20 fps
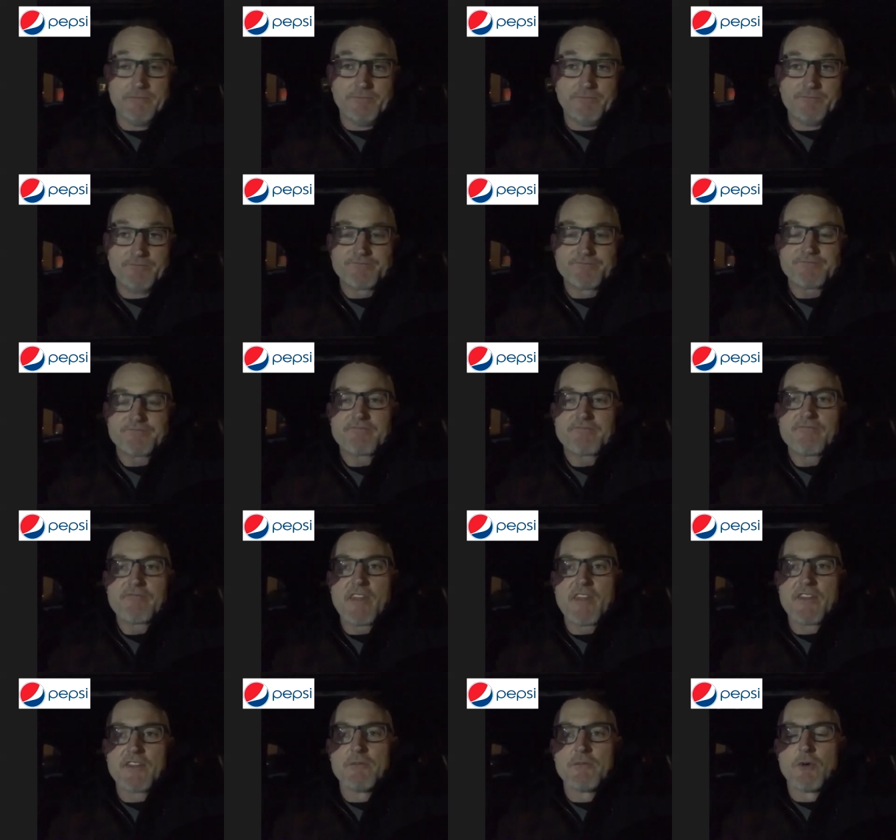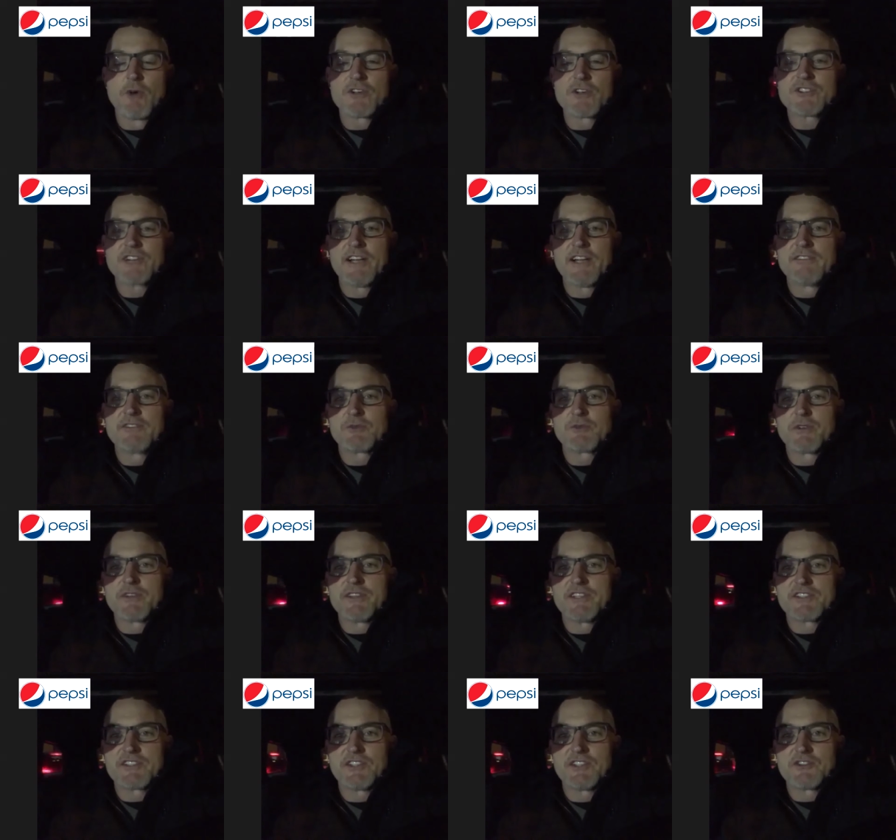the more times we're
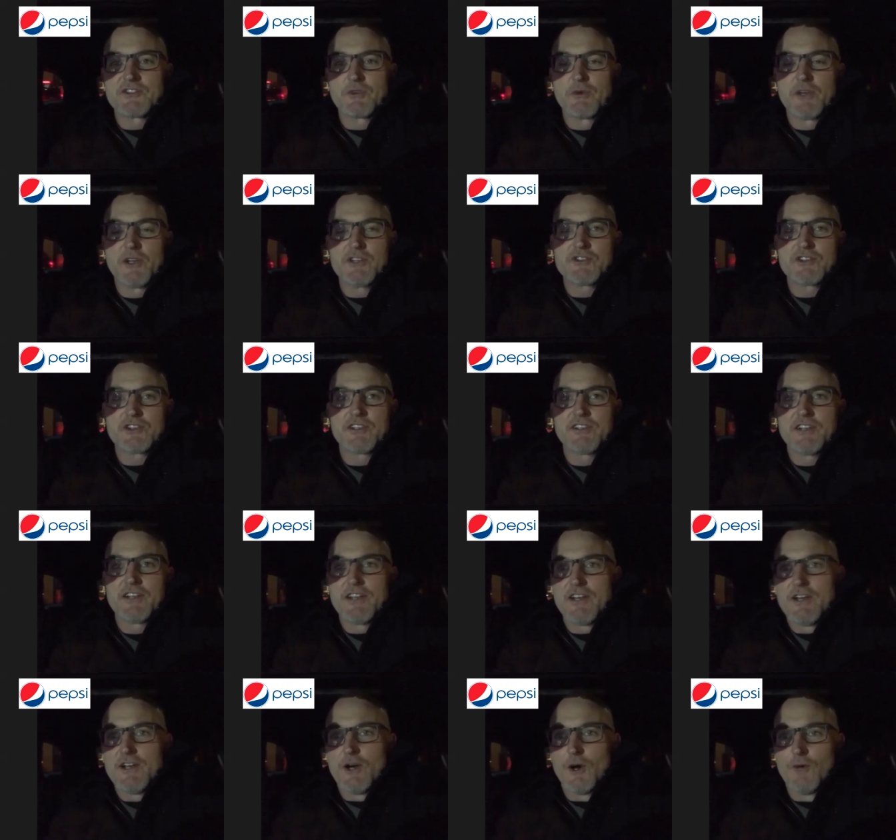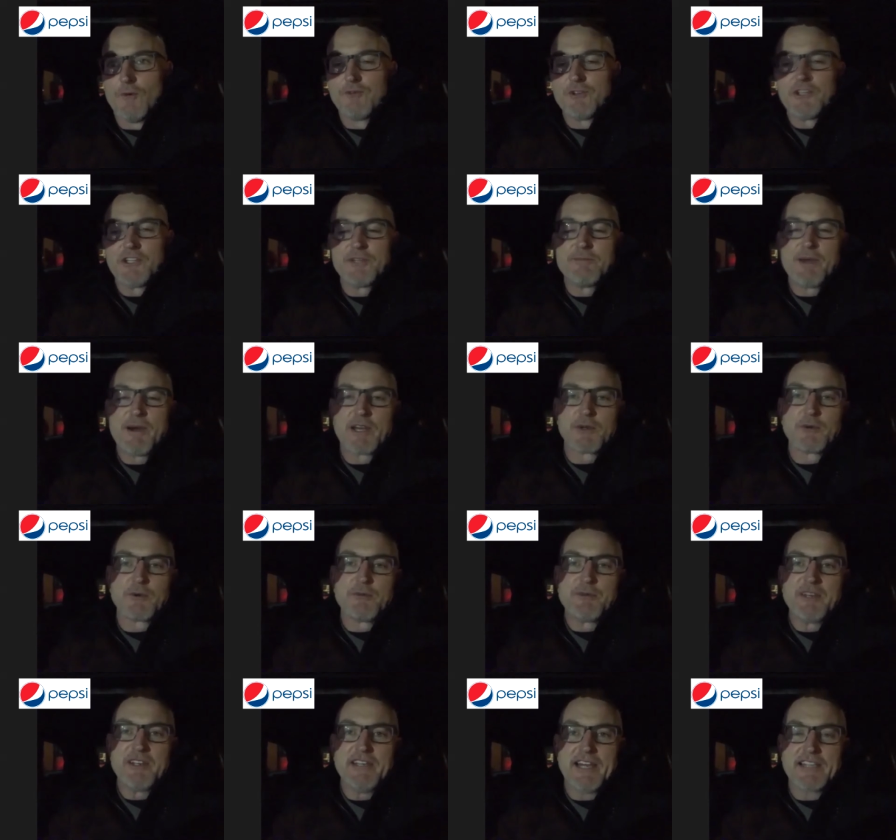in this situation, hopefully the better we'll
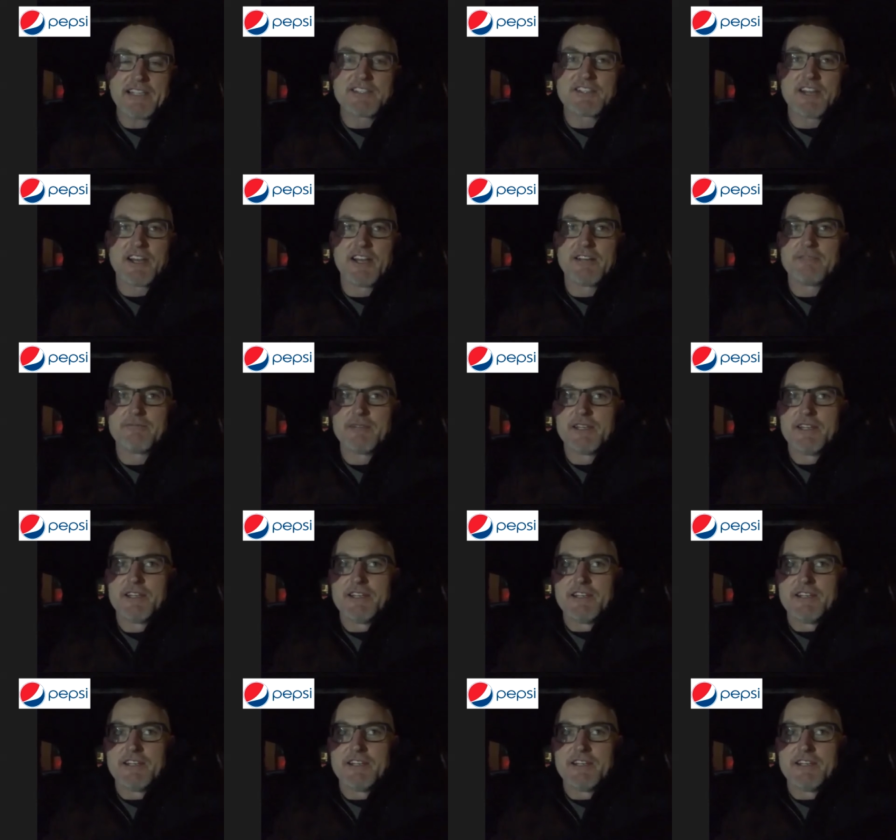be next time.